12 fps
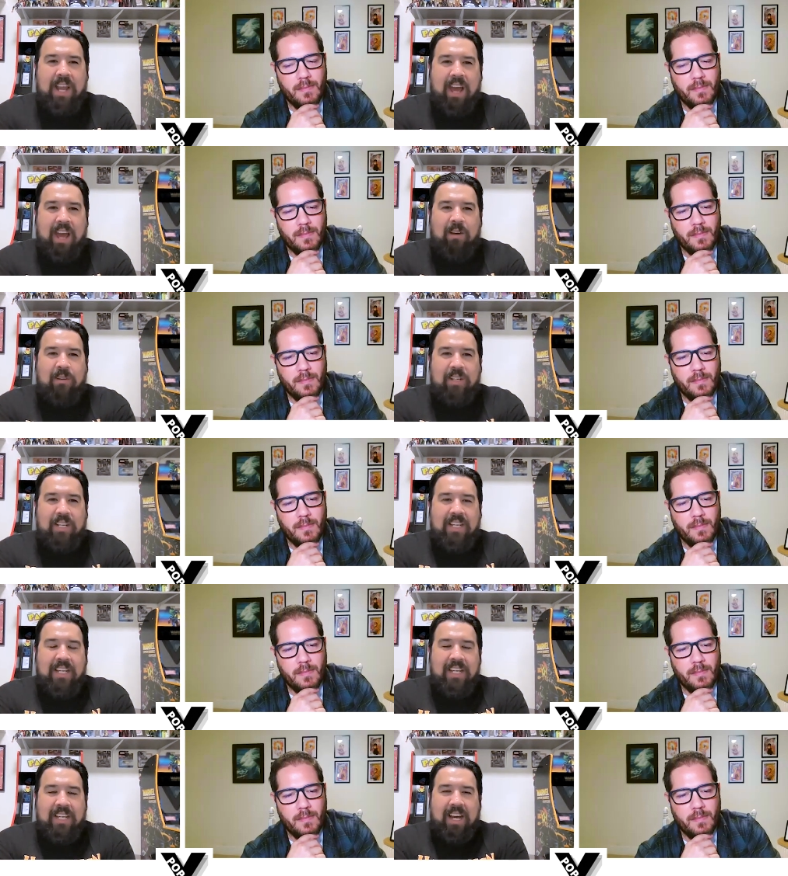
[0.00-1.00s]
Speaker 1: now?
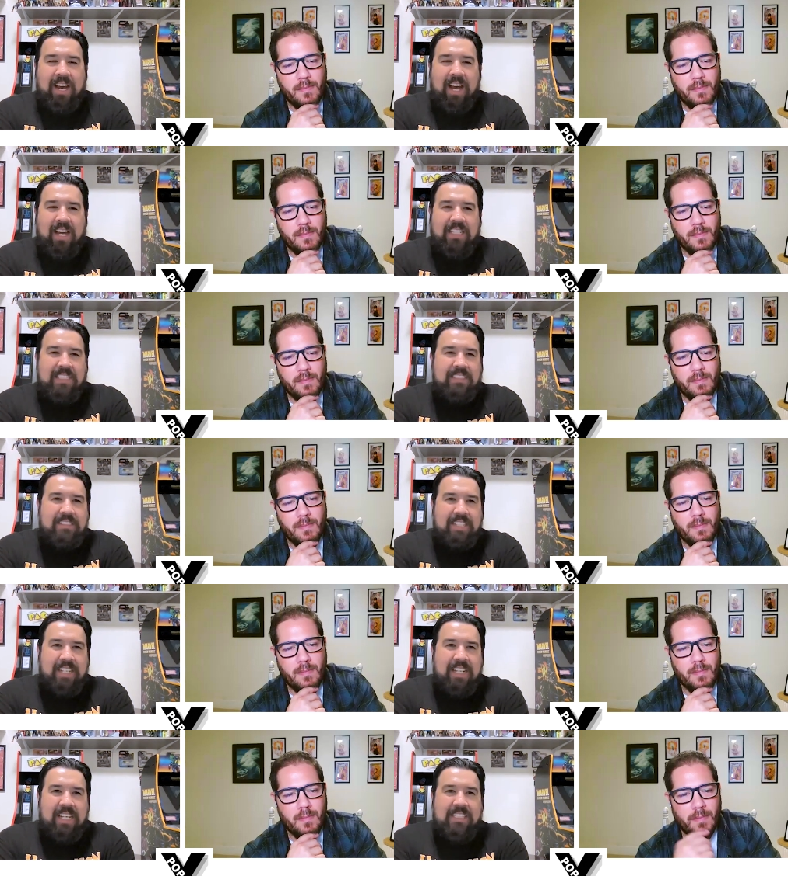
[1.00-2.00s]

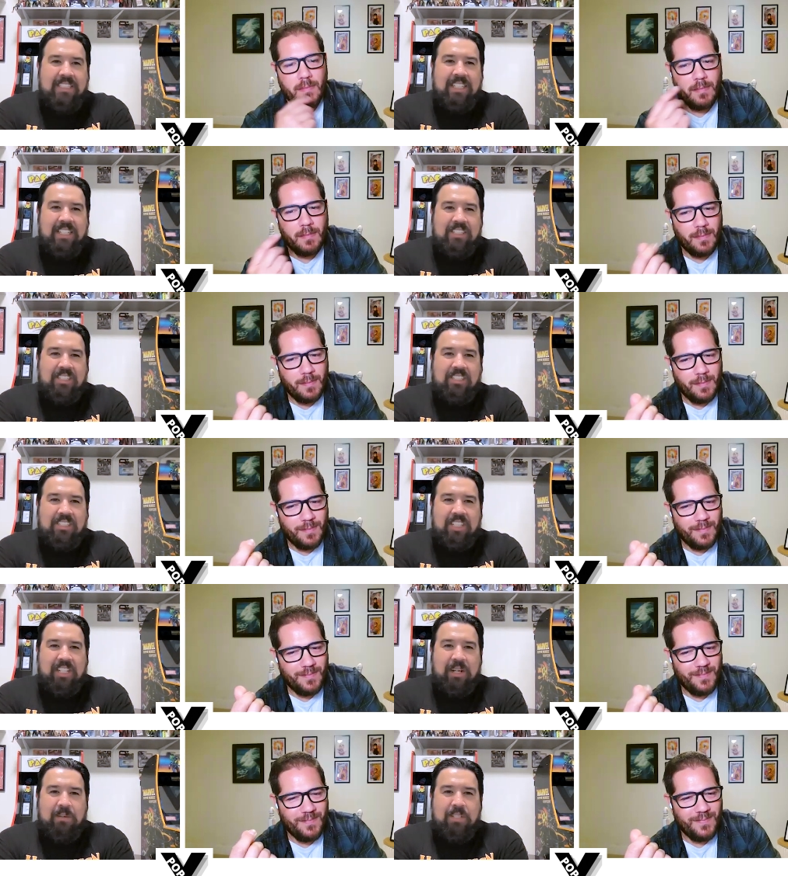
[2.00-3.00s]
it's it's just
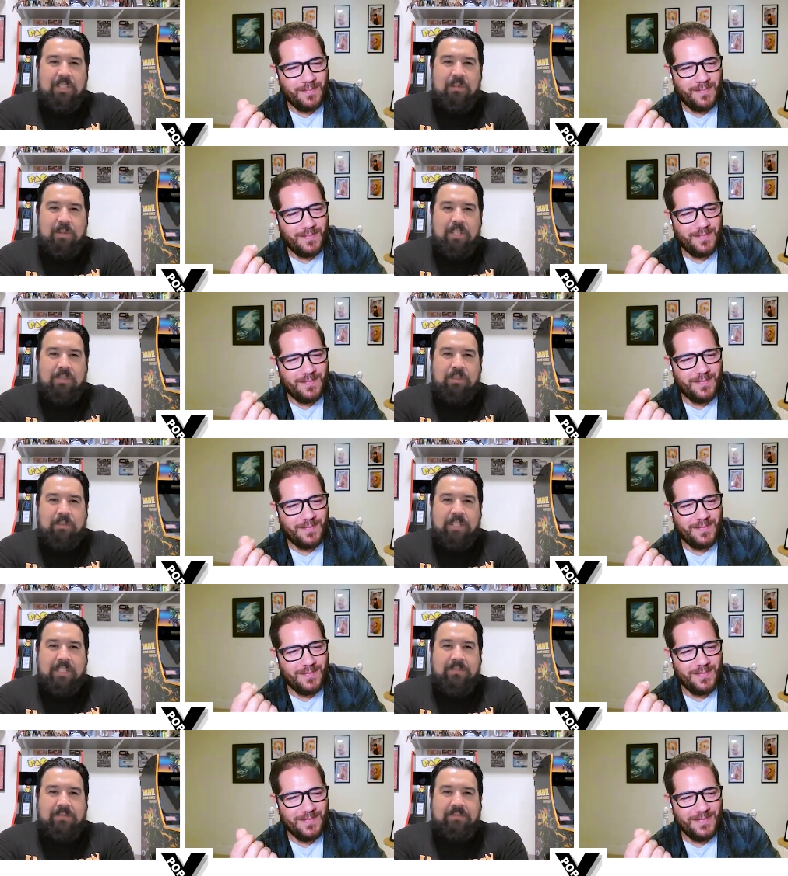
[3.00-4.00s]
a little bit too much for
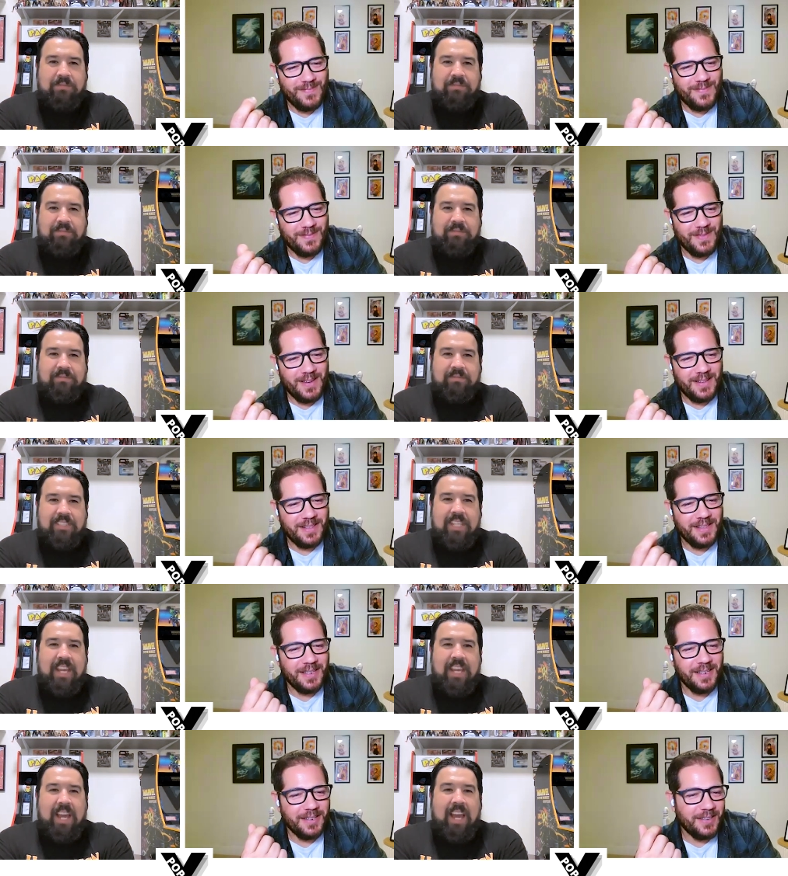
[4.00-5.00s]
me. I
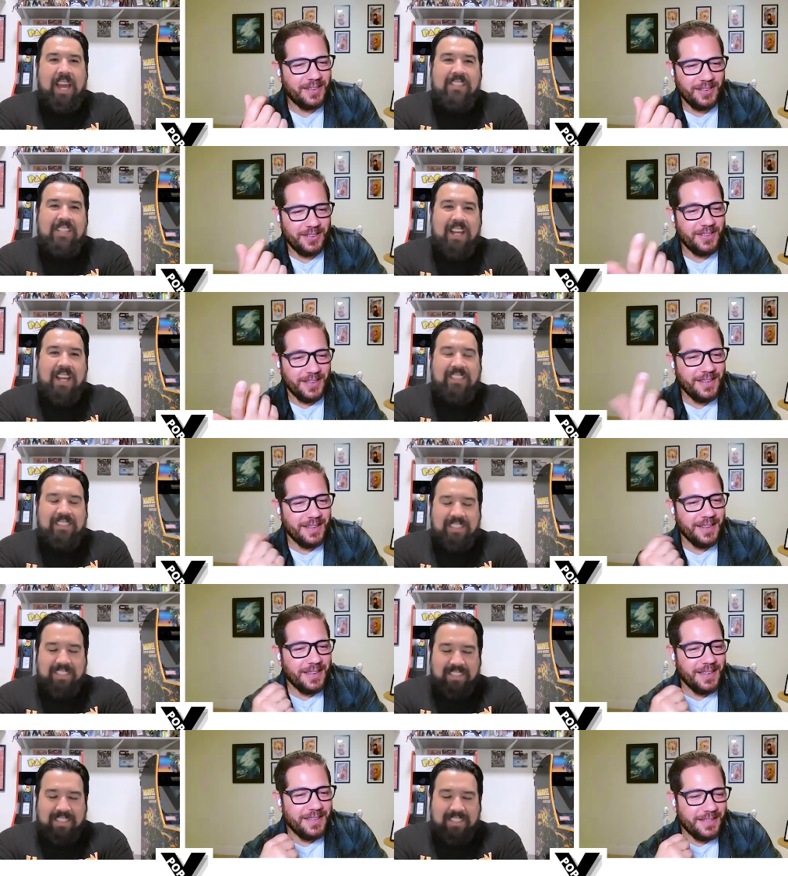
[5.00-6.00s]
think
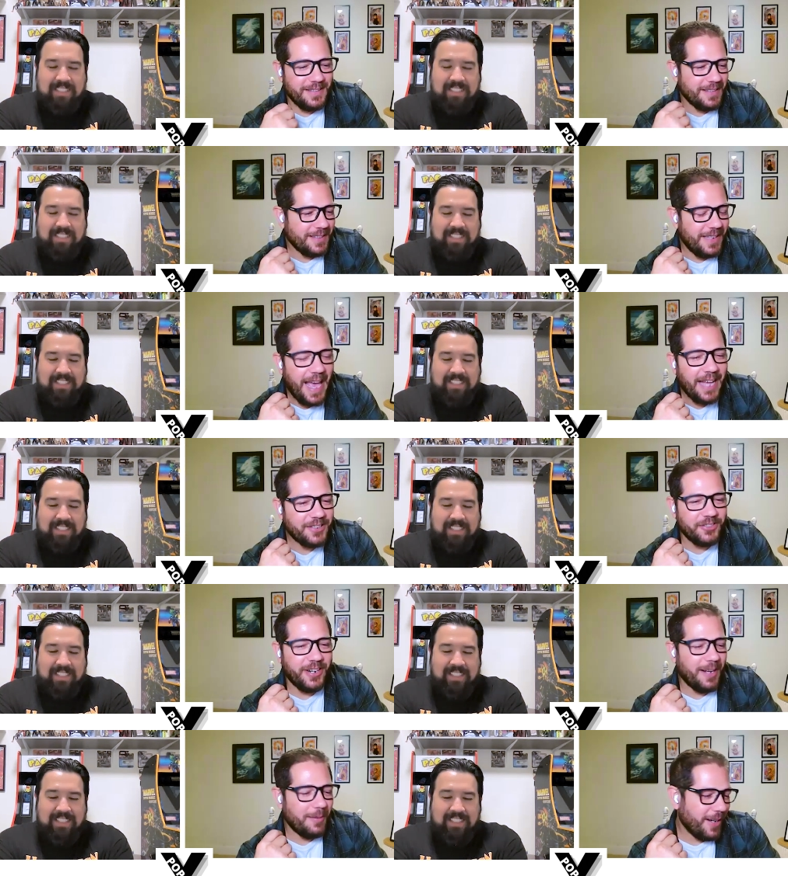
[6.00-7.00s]
exactly.
Speaker 2: it's just a
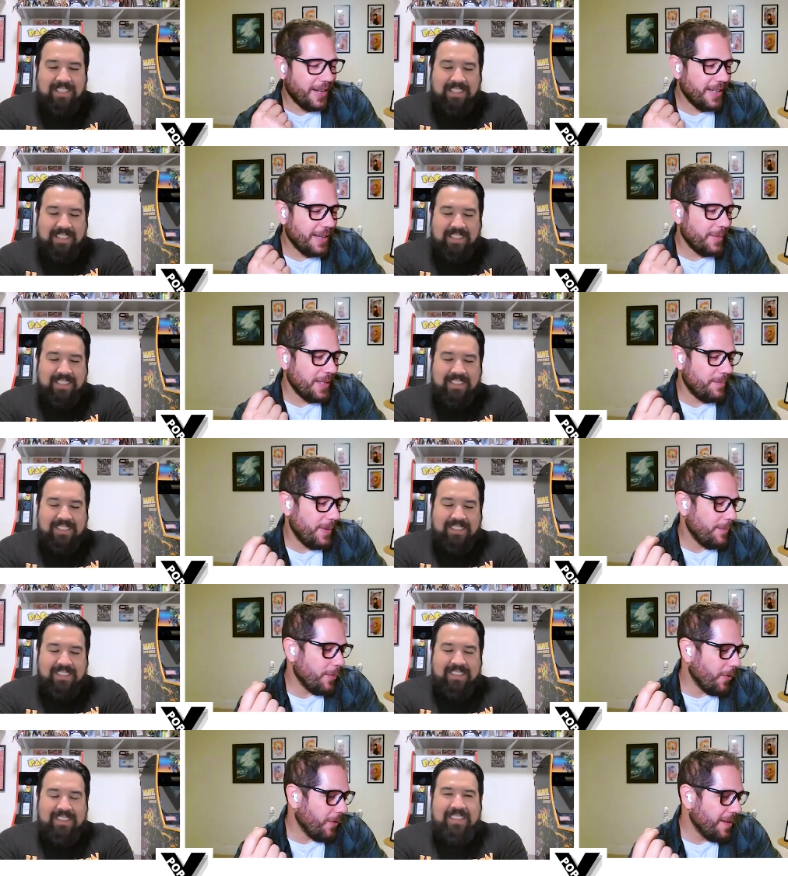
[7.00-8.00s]
cash grab, right? I mean,
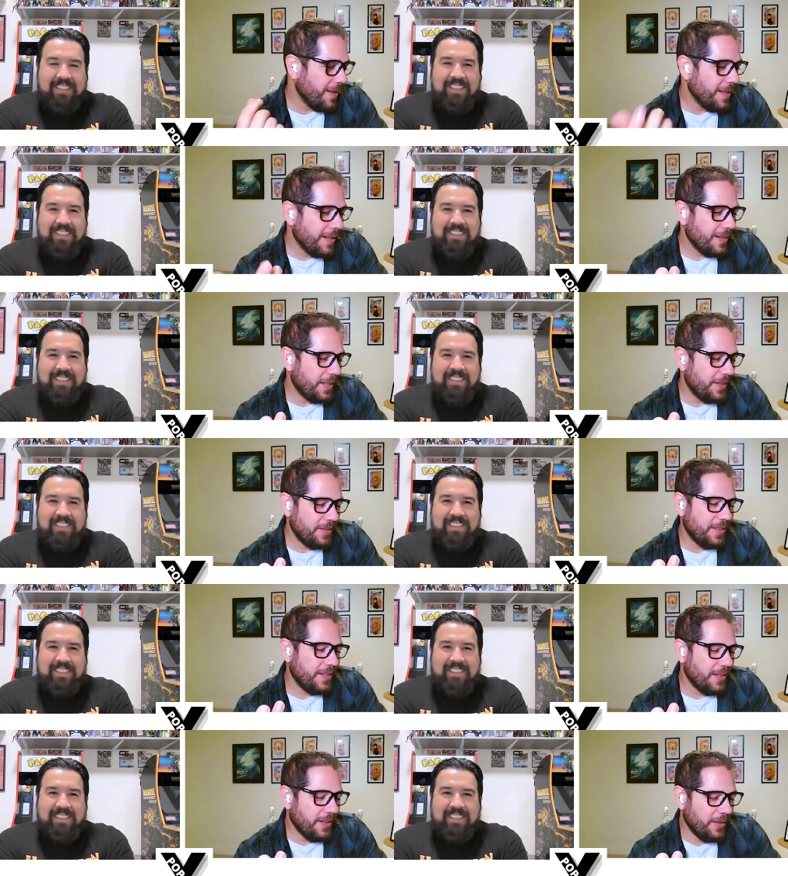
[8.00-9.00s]
people, like you
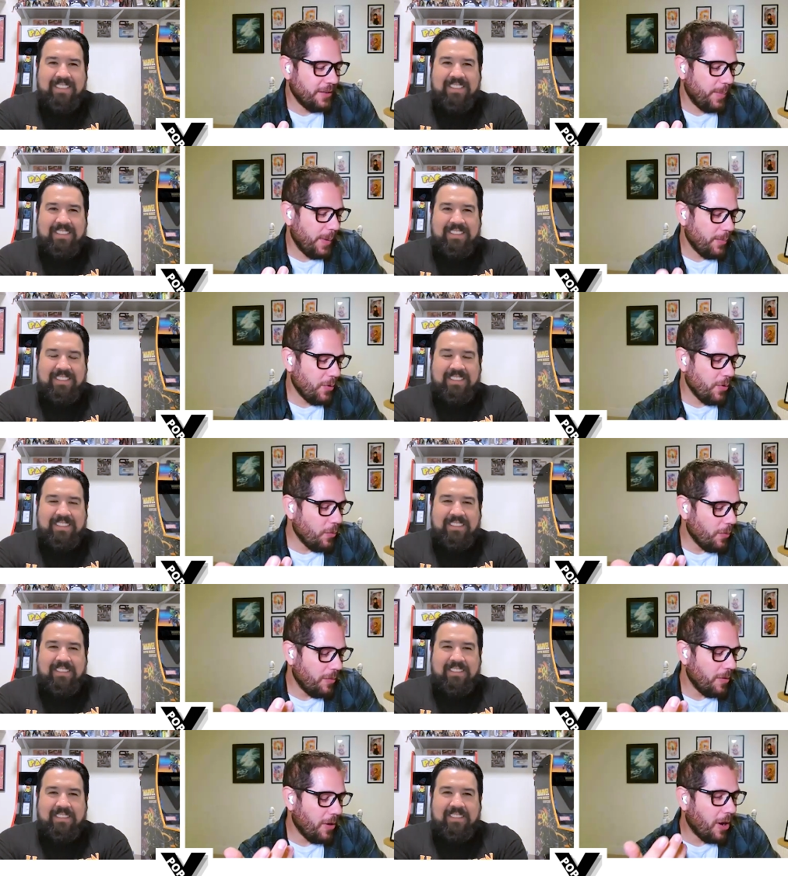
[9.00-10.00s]
said, there is people
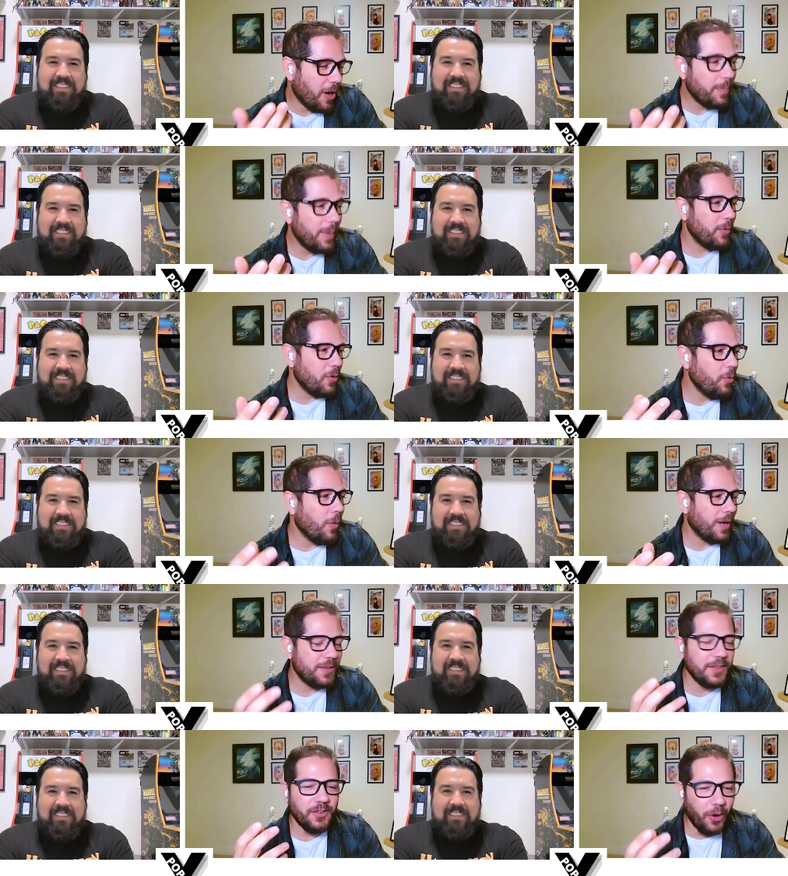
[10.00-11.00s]
who are people who
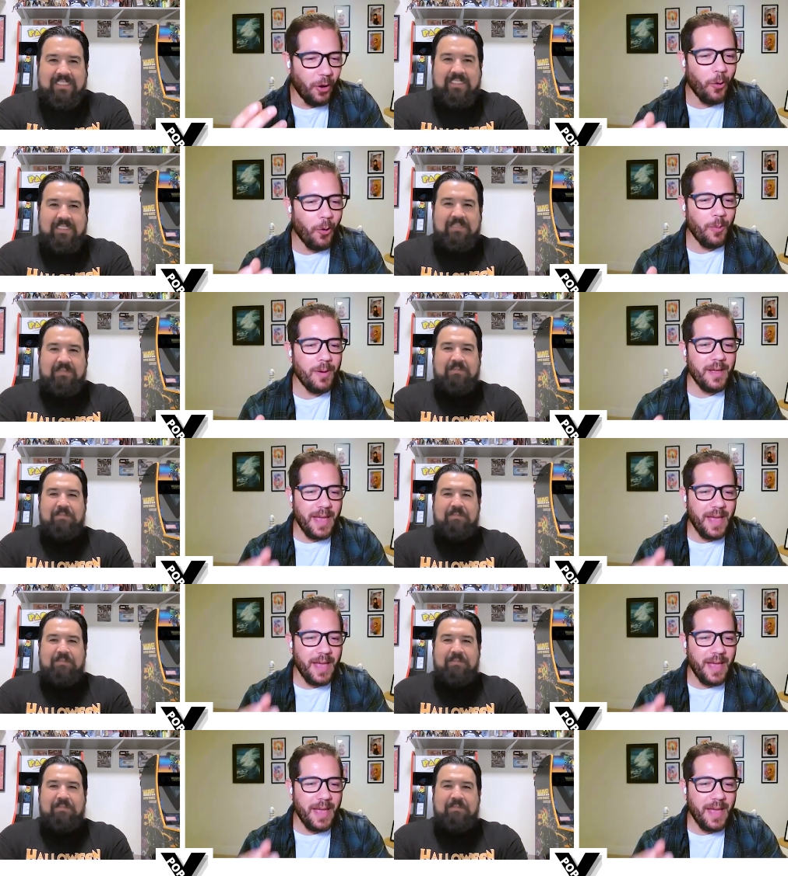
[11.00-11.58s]
want to know